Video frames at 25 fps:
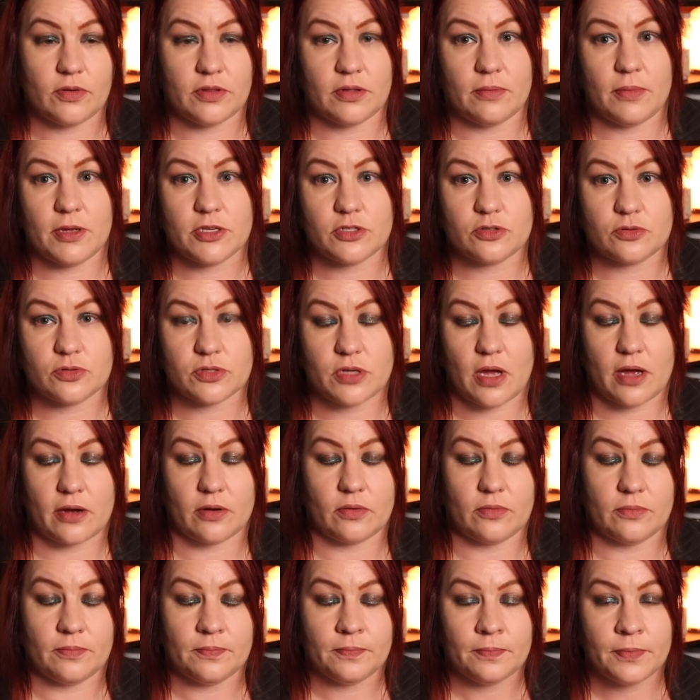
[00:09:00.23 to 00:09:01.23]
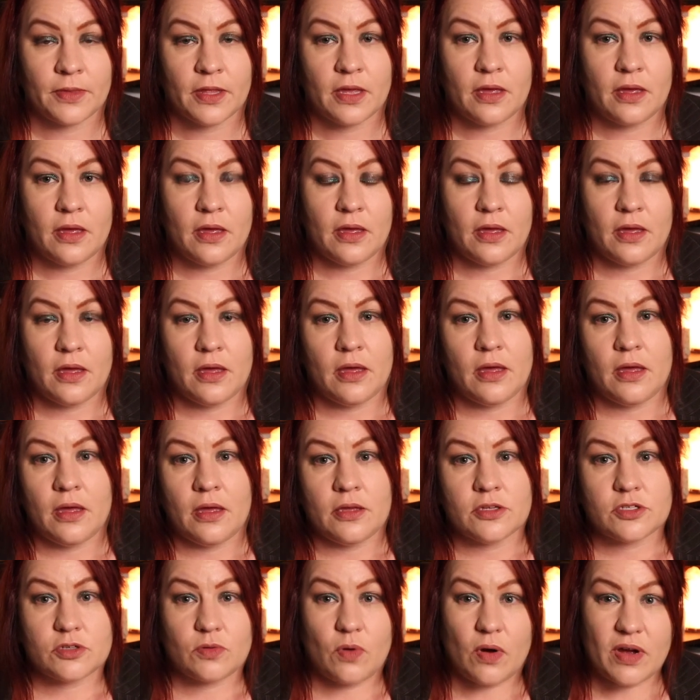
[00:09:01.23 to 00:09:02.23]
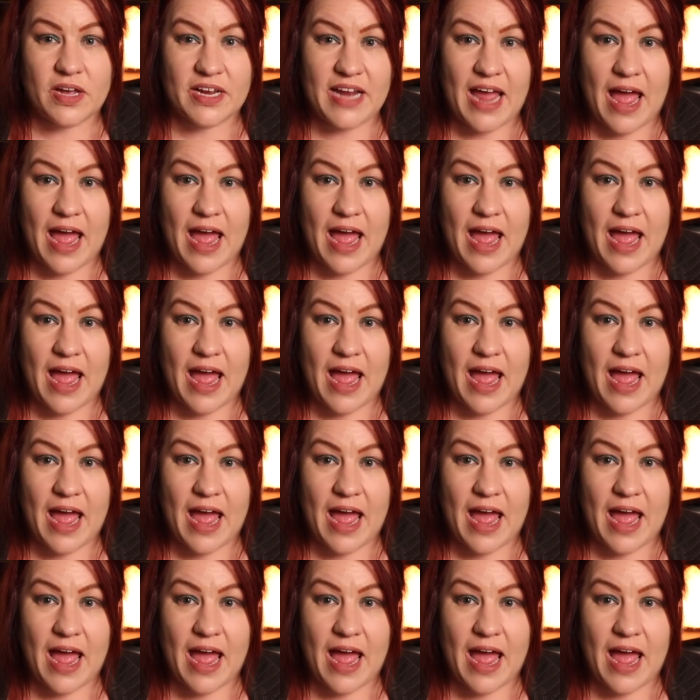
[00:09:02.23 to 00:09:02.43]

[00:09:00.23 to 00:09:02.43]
in the menstrual cycle. So what can